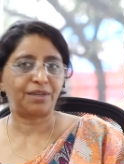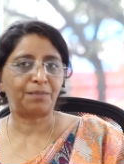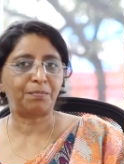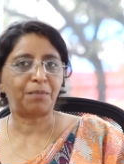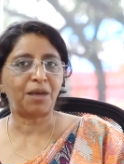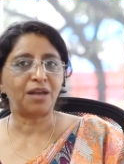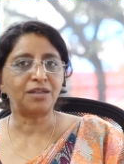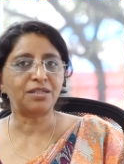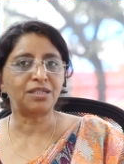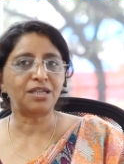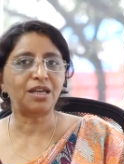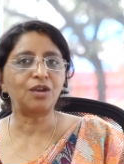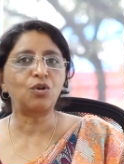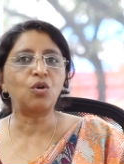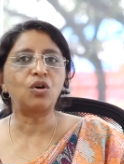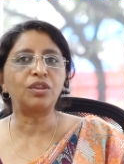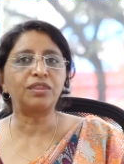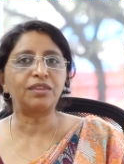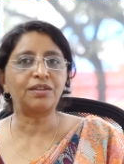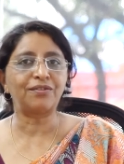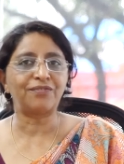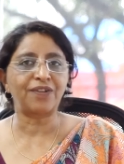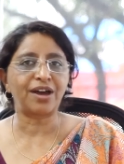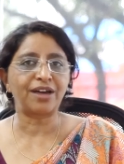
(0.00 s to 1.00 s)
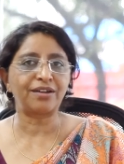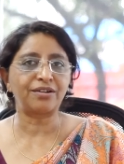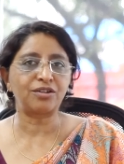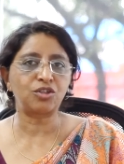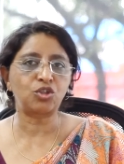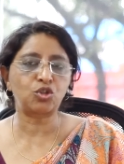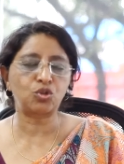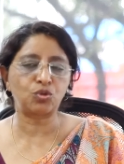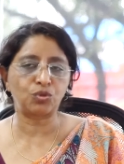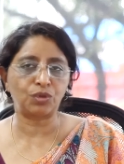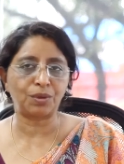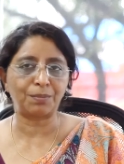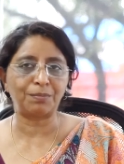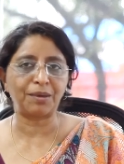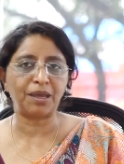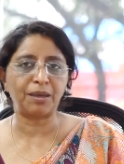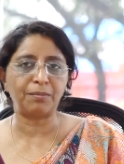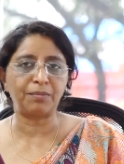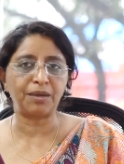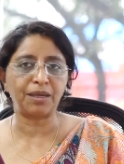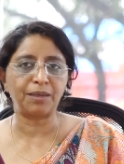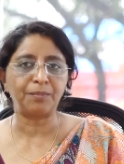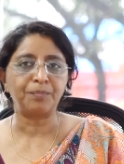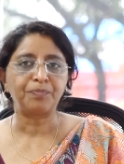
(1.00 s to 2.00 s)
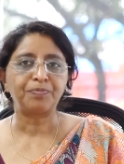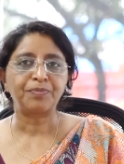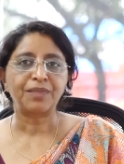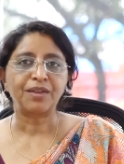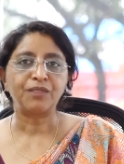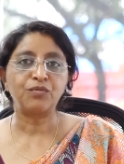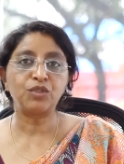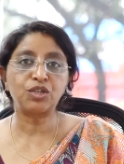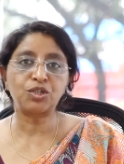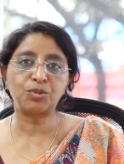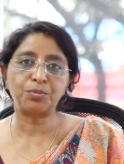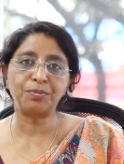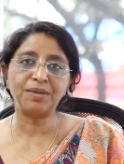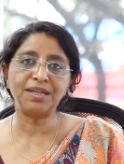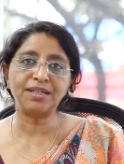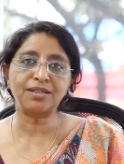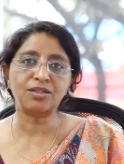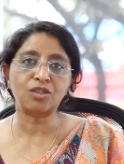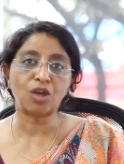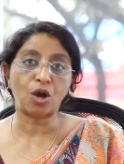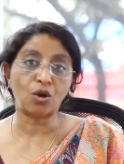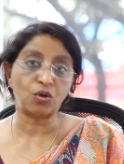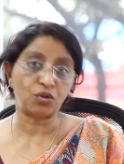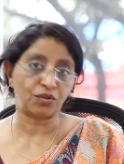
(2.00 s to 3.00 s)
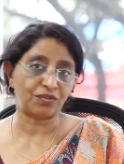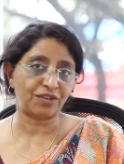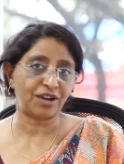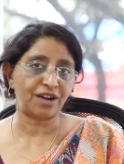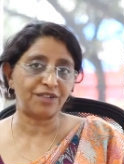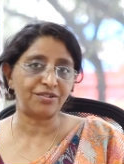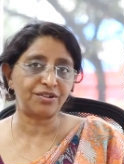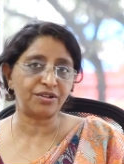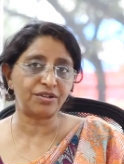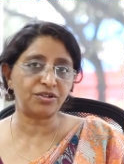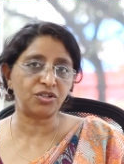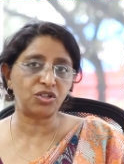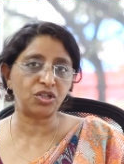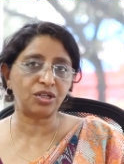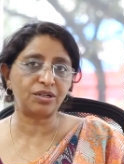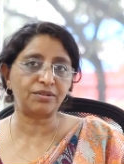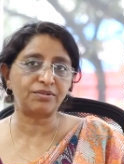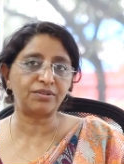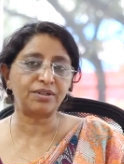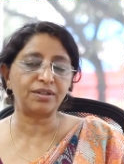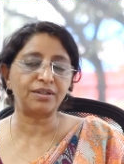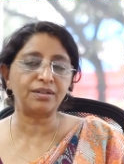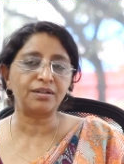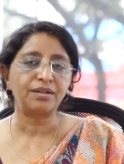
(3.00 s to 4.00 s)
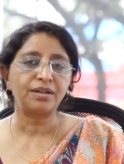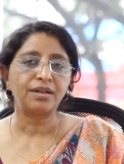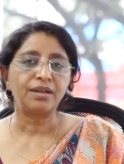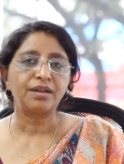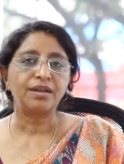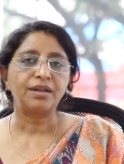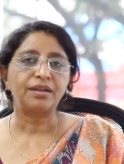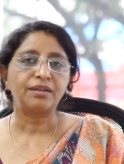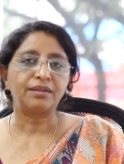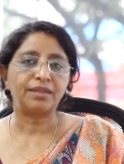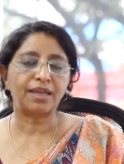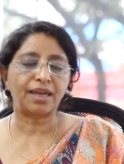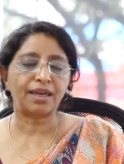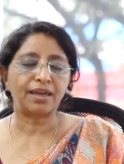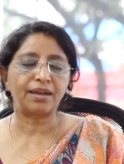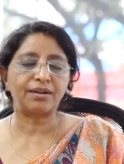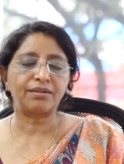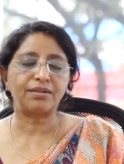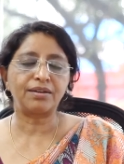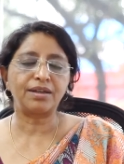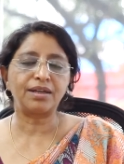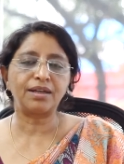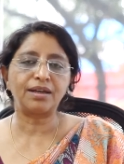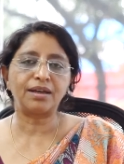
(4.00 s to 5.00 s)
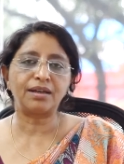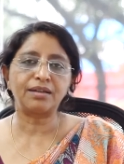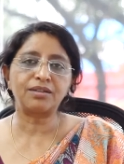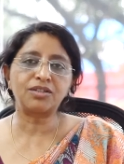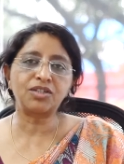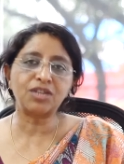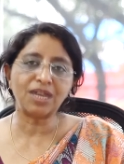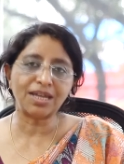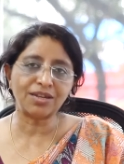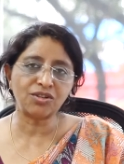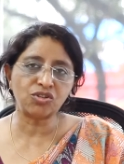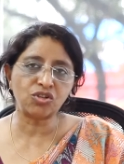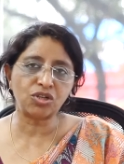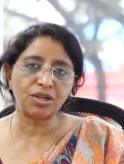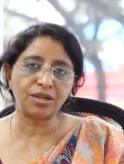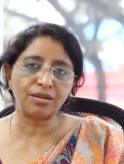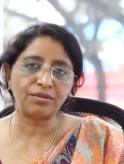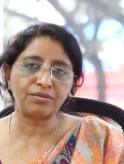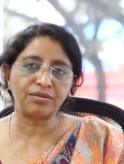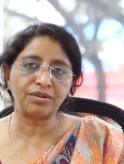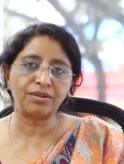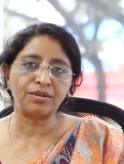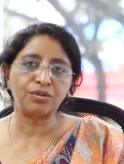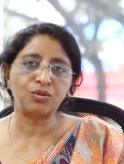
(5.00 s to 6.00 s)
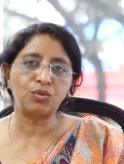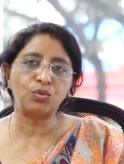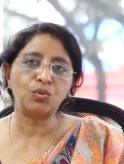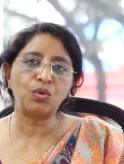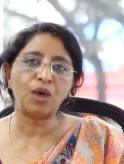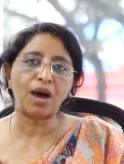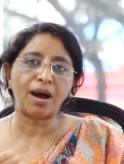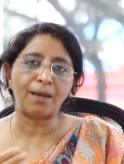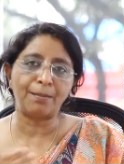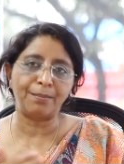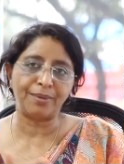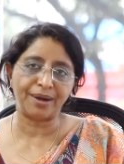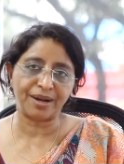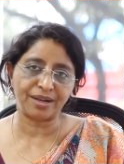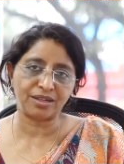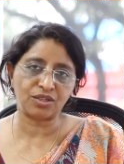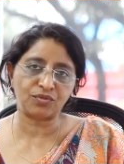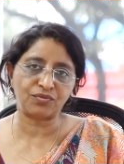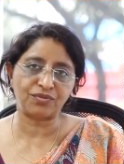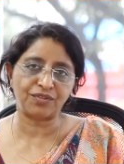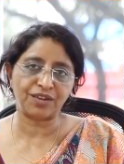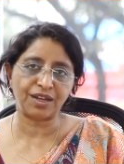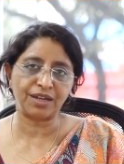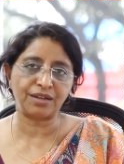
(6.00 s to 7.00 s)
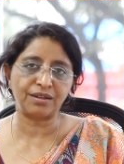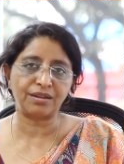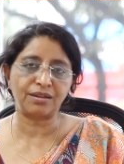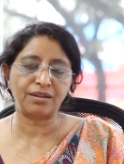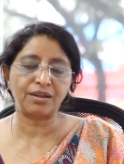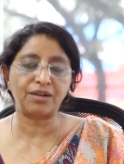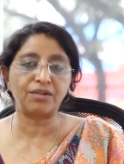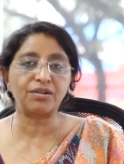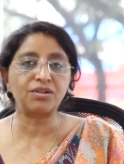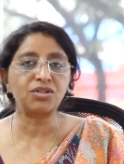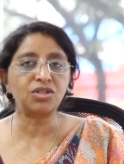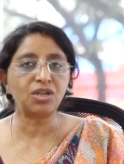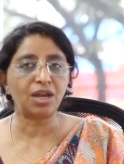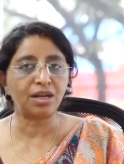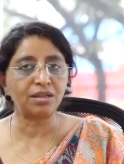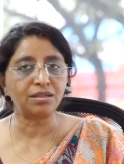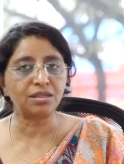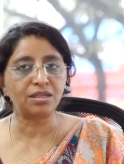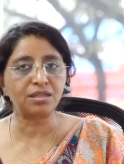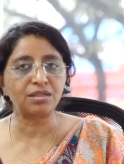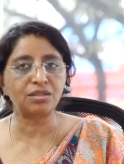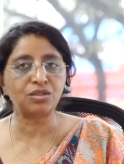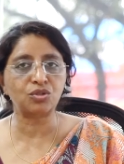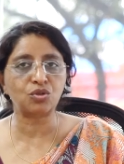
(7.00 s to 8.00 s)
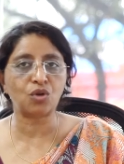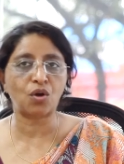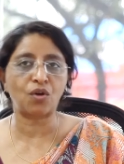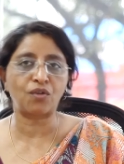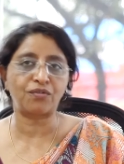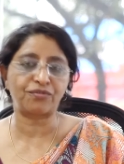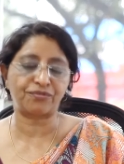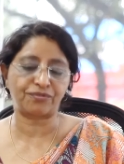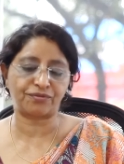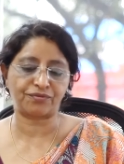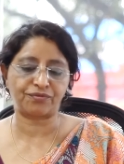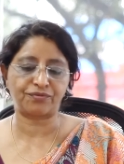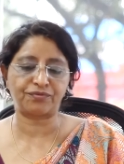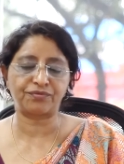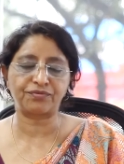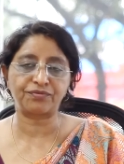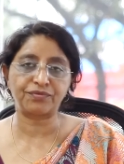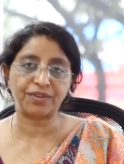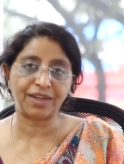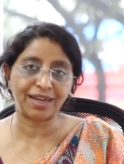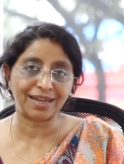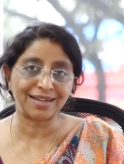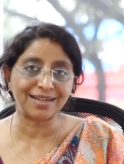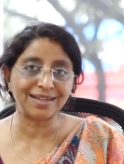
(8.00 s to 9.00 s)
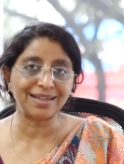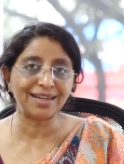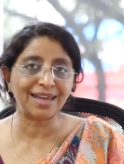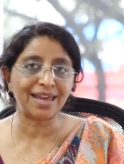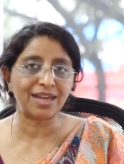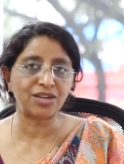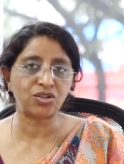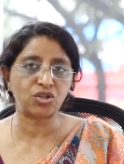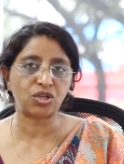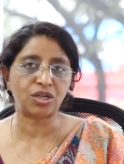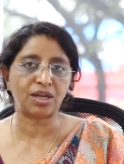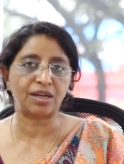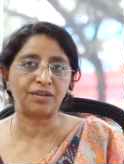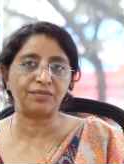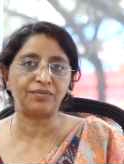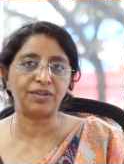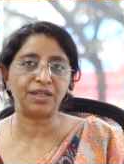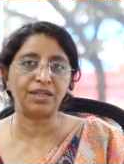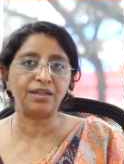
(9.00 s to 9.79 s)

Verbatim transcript: passing on the virus to the baby, which means out of 100 children, there are uh, 10 children who are breastfed, there are chances of getting HIV